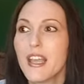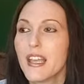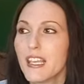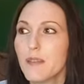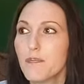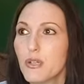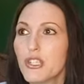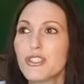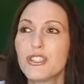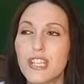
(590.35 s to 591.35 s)
it
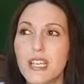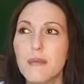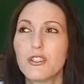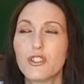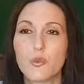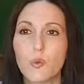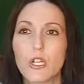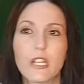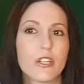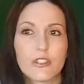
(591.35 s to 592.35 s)
puts demons to
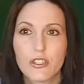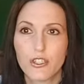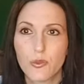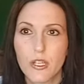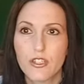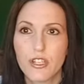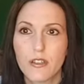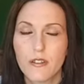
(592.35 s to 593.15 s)
work in our situation.